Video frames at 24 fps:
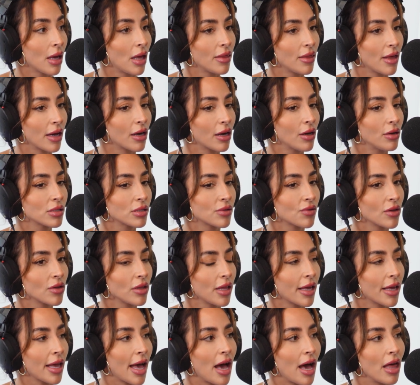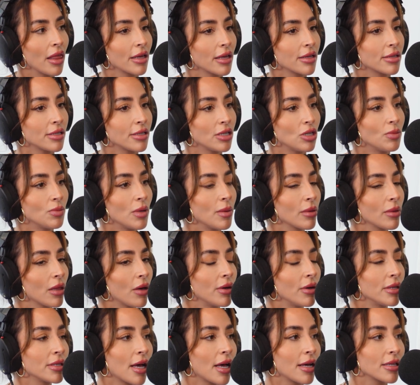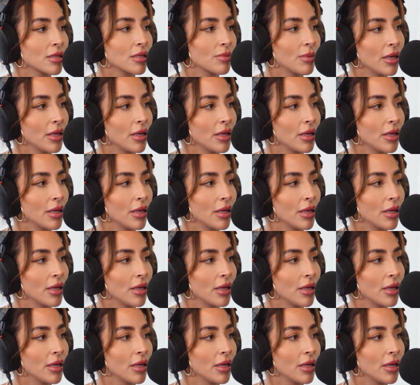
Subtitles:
And that goes for like Alex too. People always ask